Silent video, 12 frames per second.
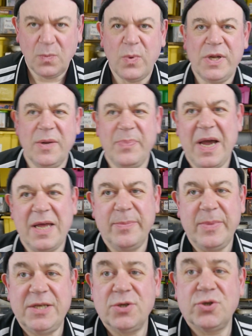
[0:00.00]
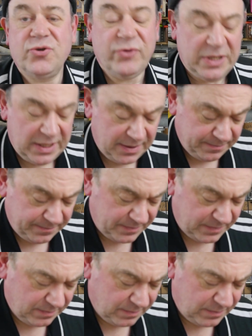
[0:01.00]
when you buy them industrially
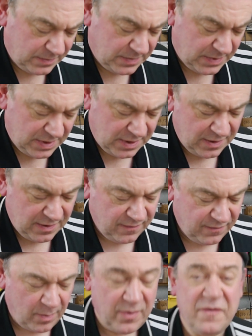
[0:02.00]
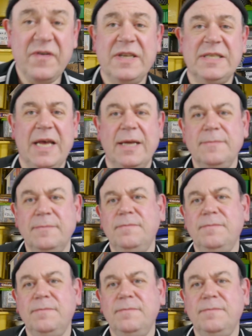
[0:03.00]
from a fitter.